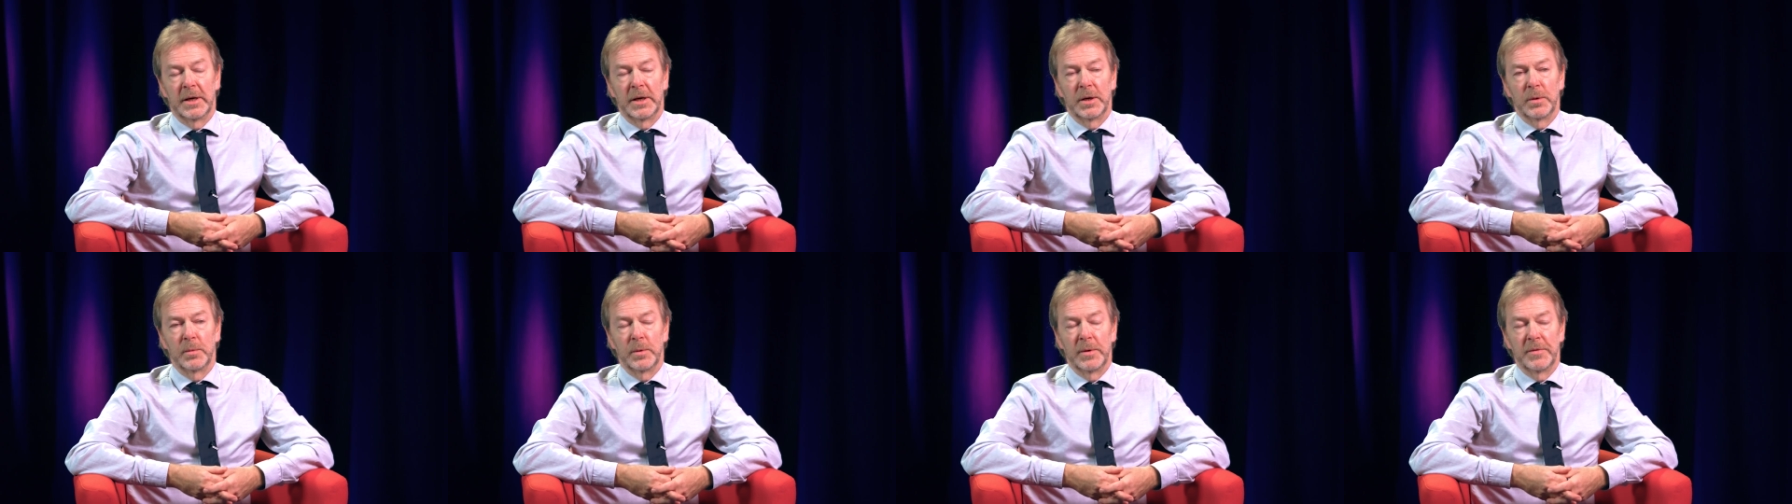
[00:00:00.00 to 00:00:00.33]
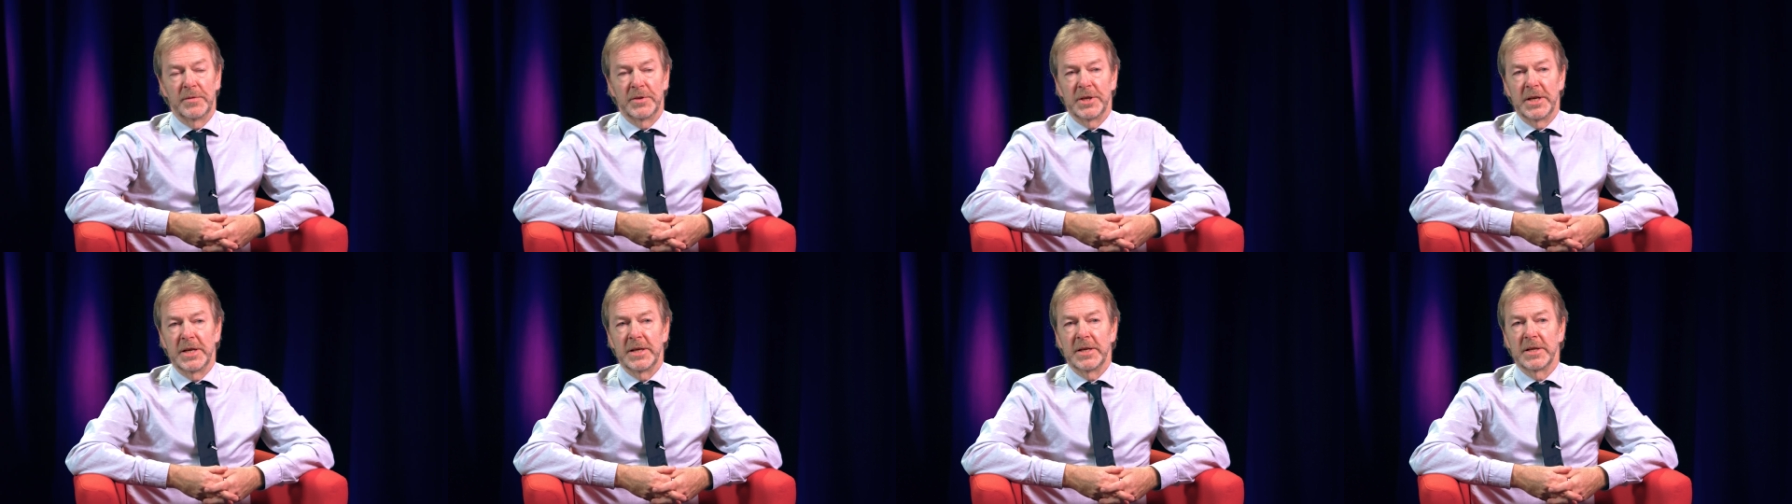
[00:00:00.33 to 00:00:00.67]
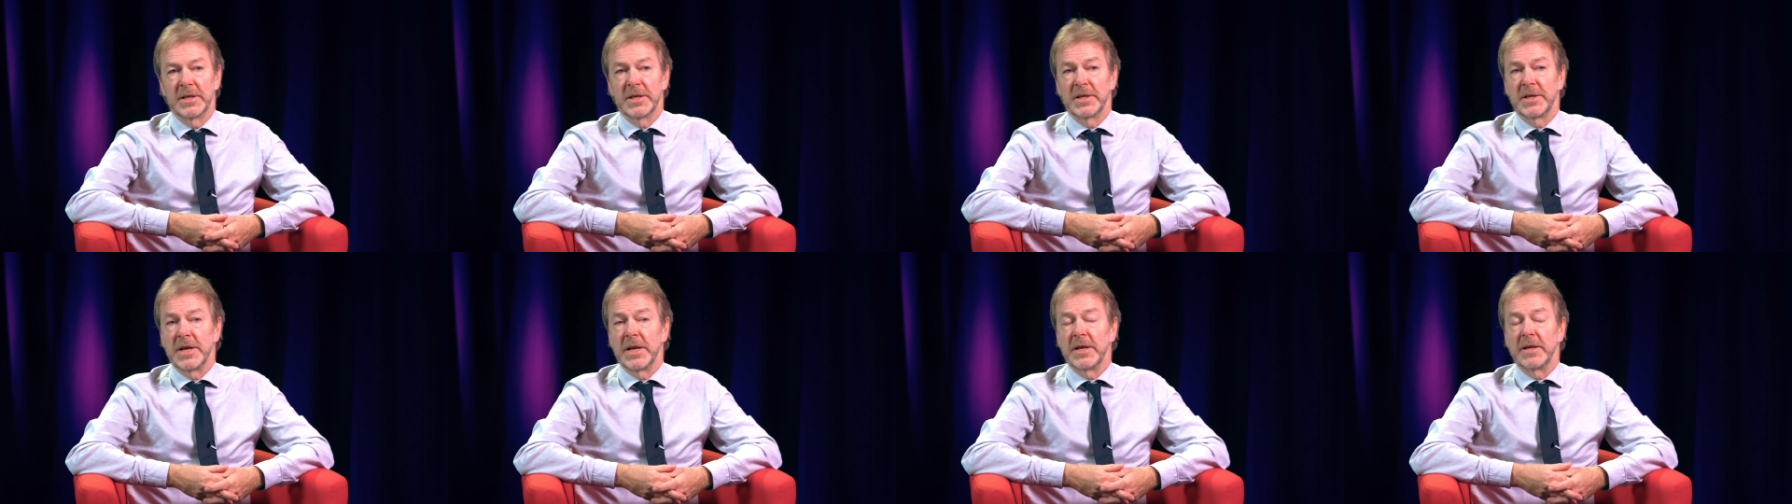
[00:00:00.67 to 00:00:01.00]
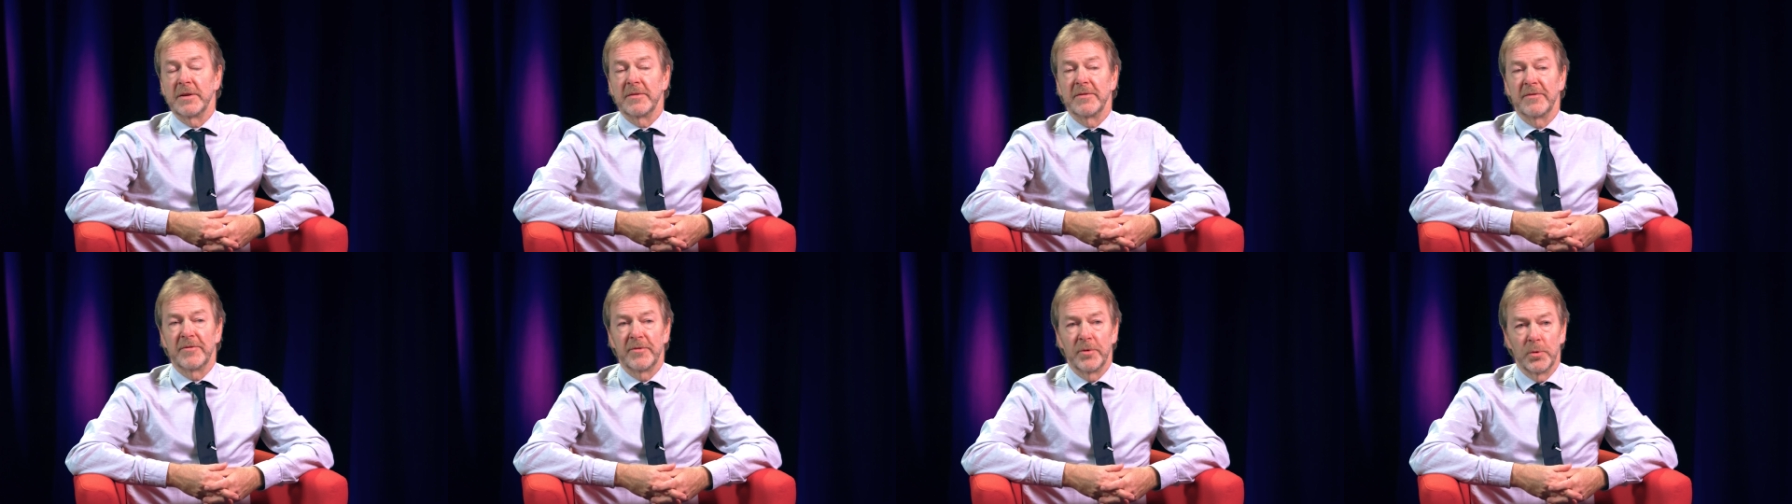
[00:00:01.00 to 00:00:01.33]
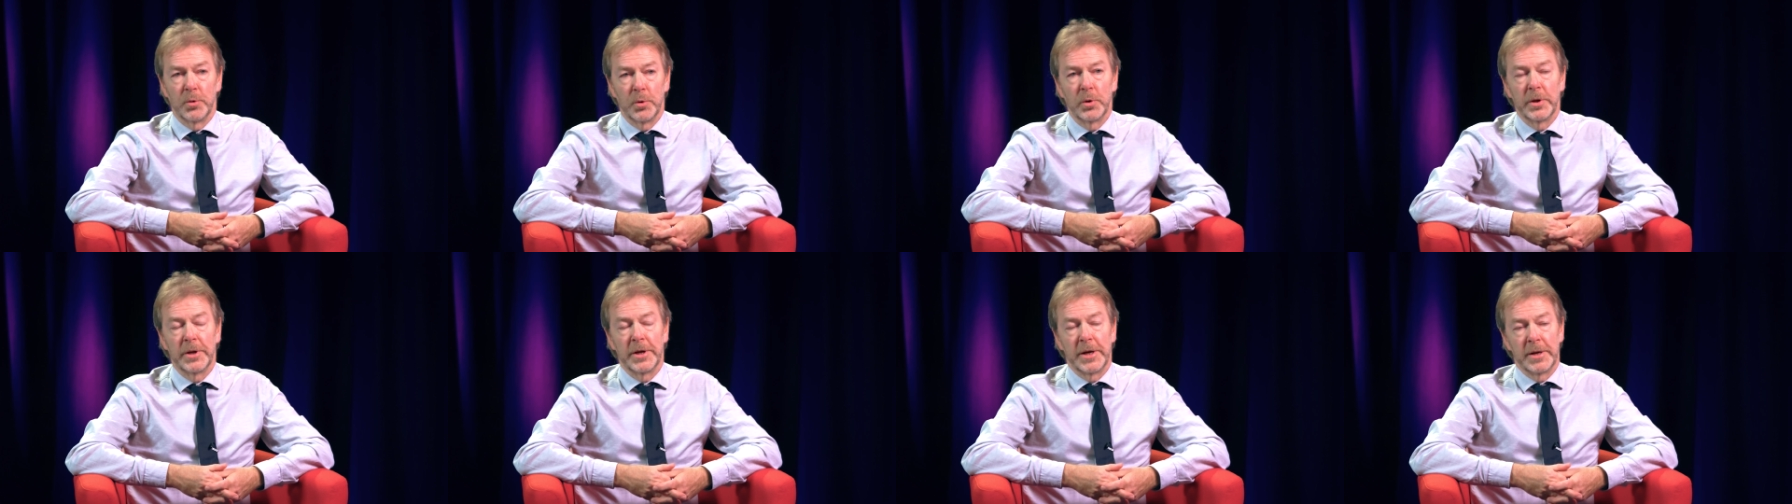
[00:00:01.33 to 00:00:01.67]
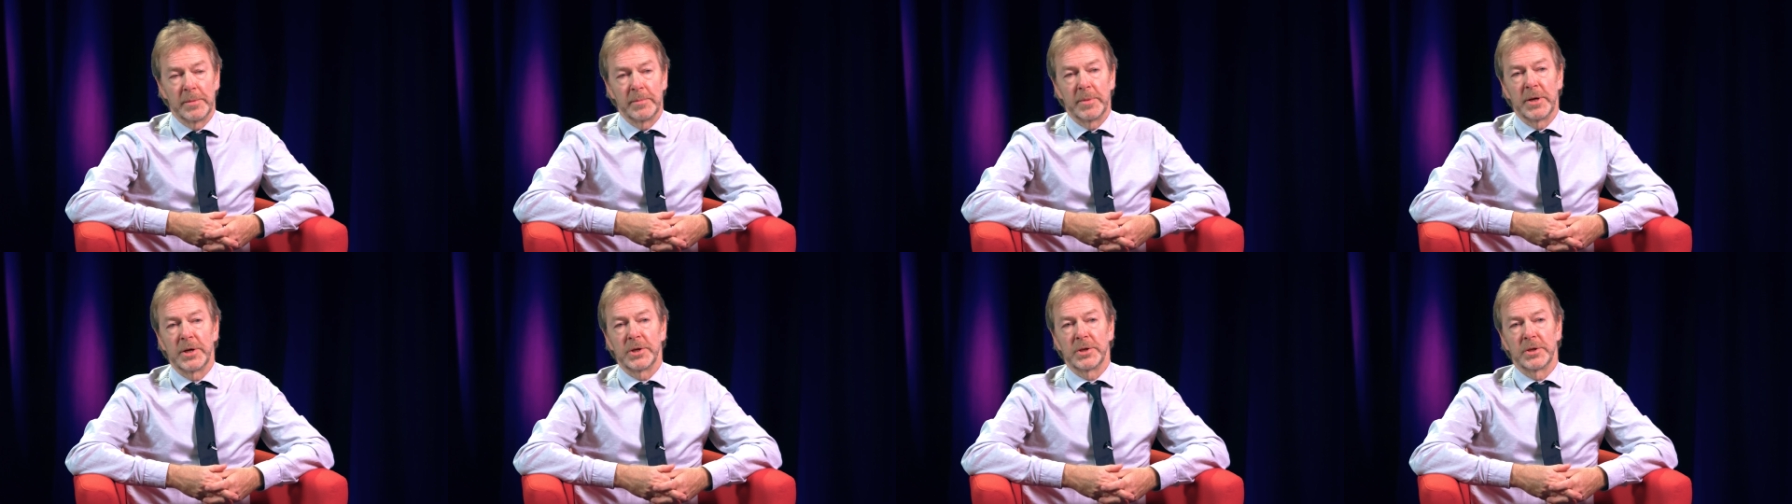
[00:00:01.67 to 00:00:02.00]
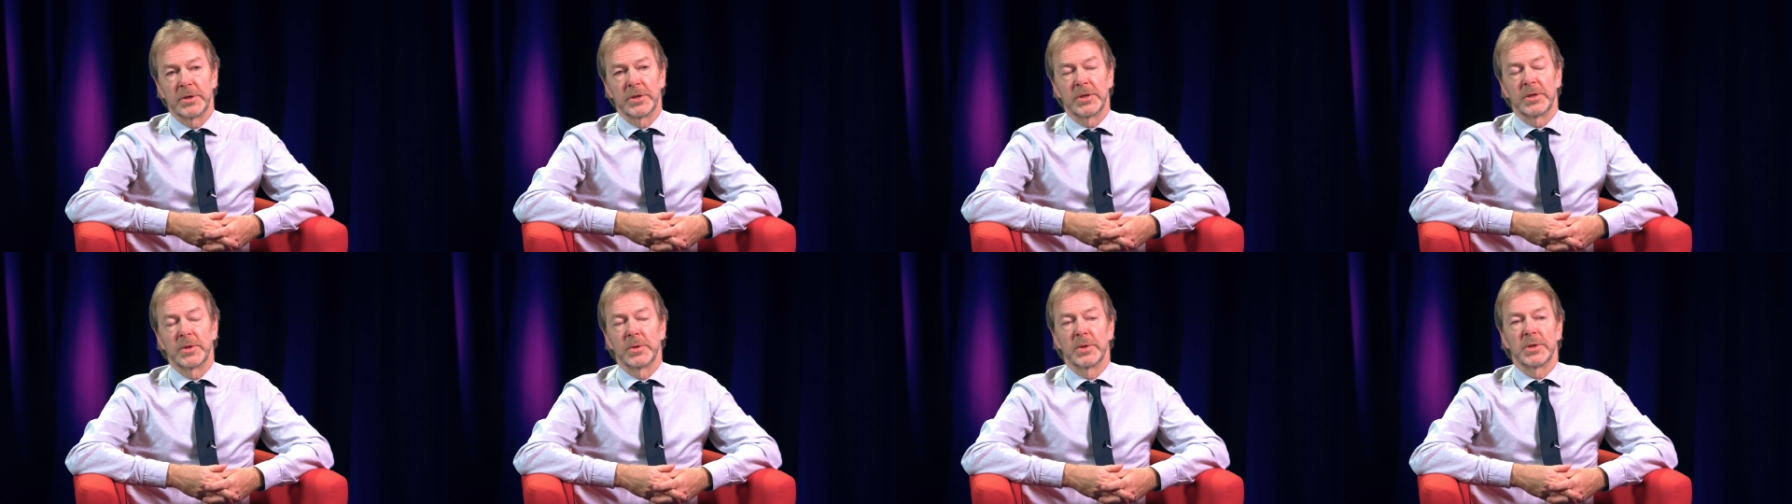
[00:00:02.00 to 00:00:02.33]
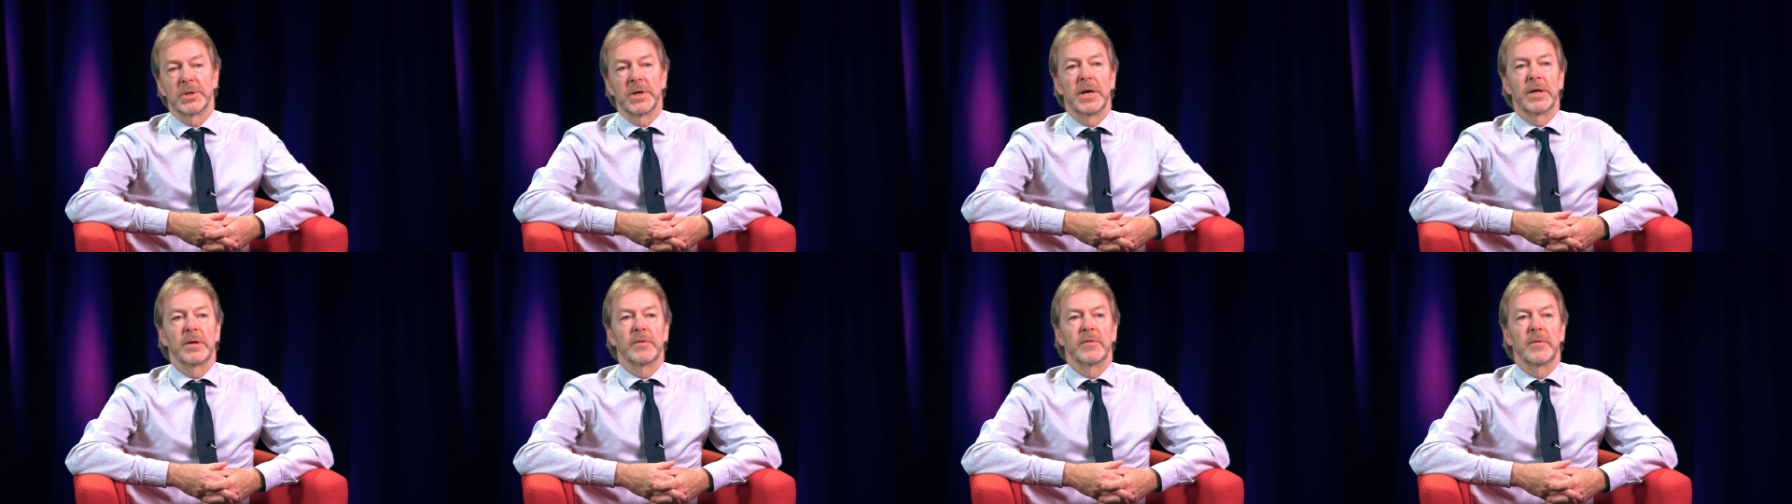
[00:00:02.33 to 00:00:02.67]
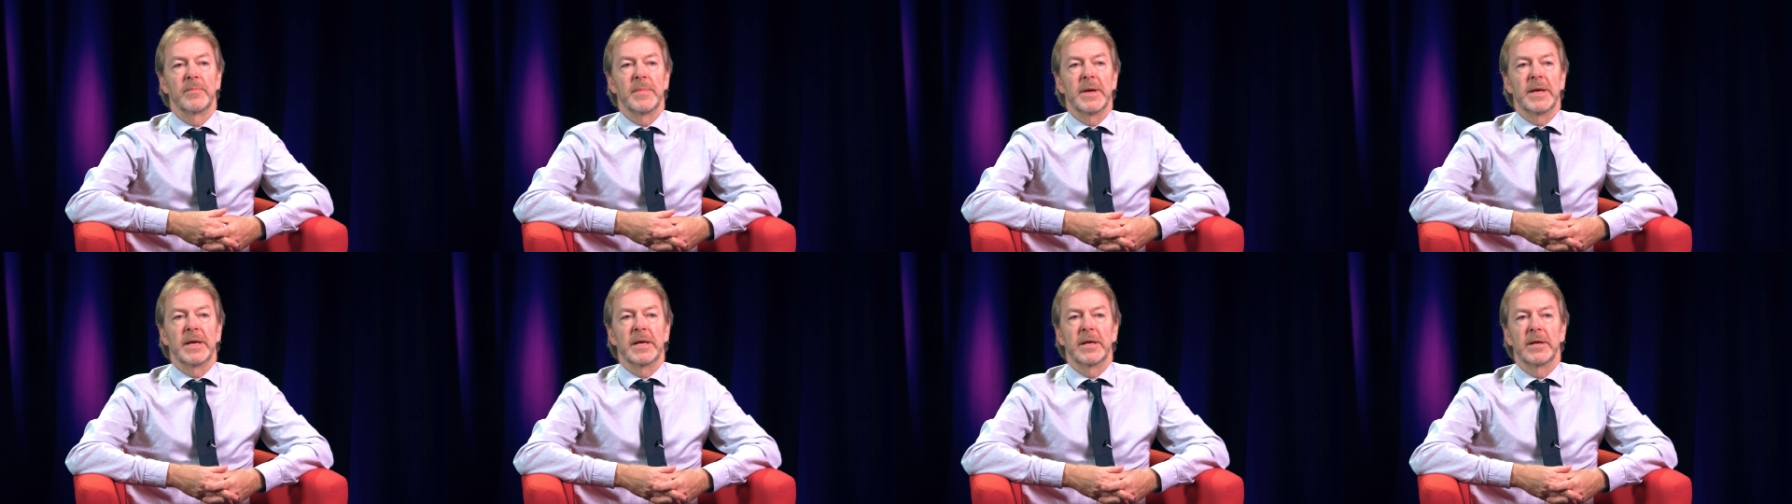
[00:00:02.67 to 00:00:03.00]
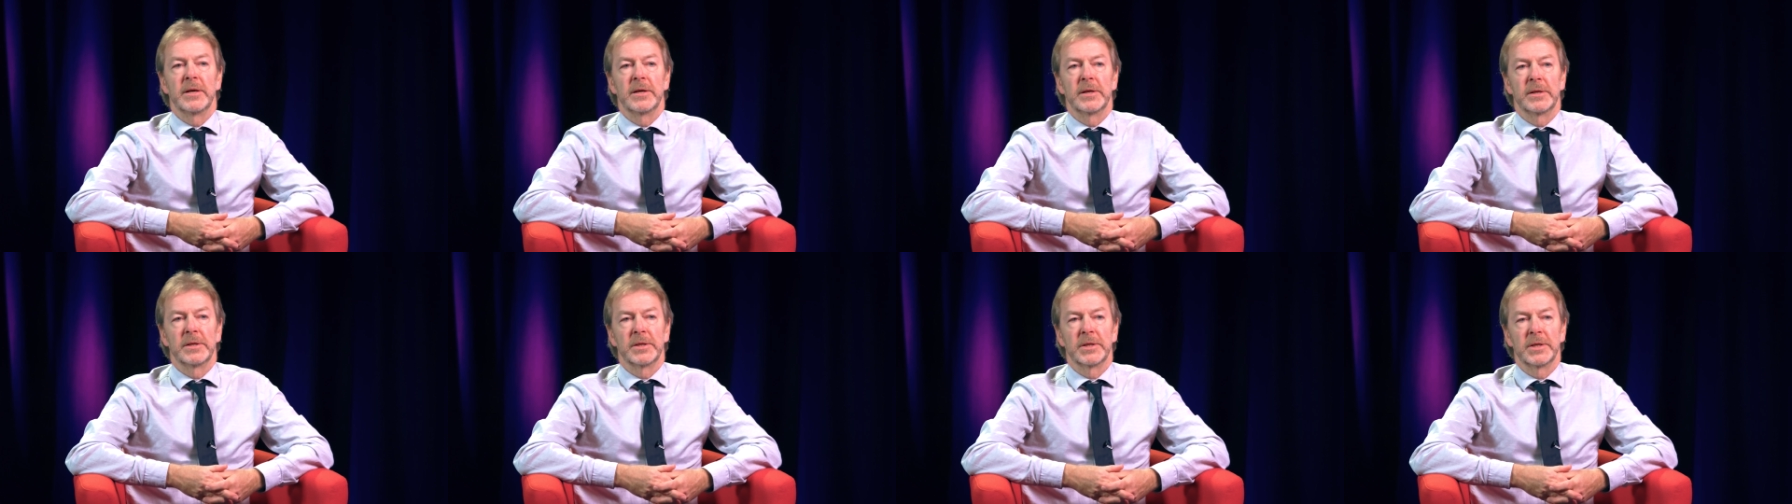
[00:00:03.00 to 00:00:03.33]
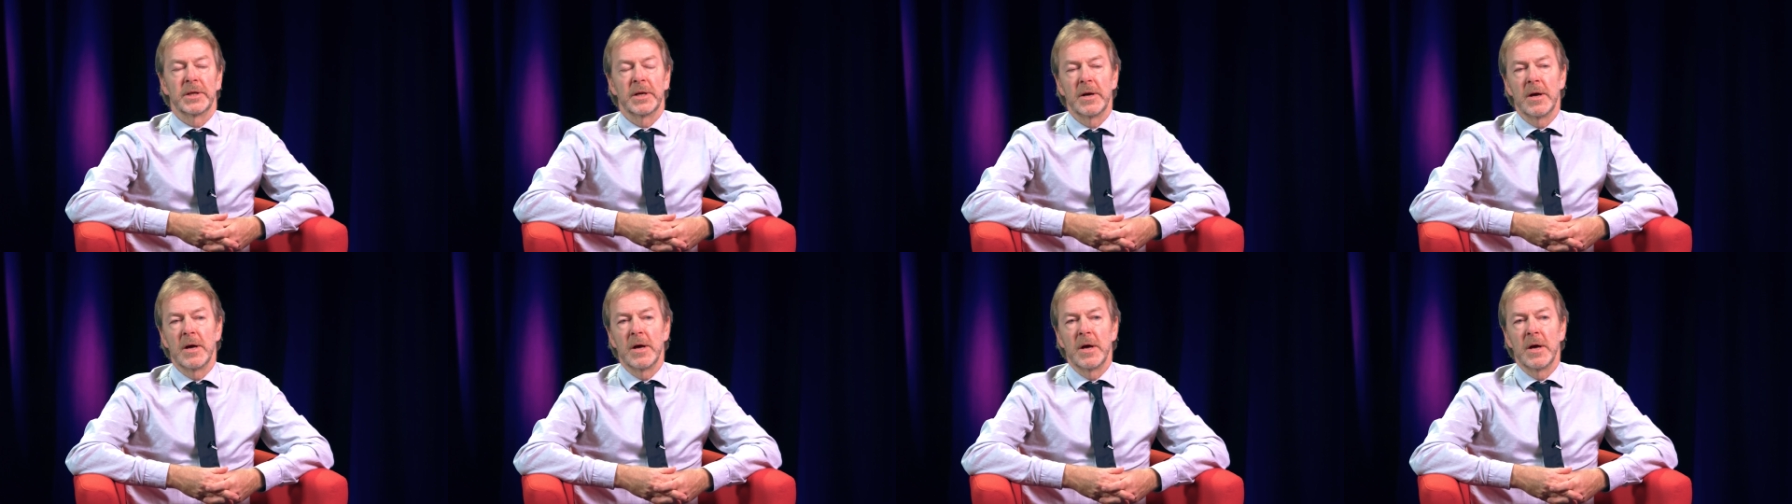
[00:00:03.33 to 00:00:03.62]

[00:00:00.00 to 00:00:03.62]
we've seen a steady fall in inpatient suicide over many years,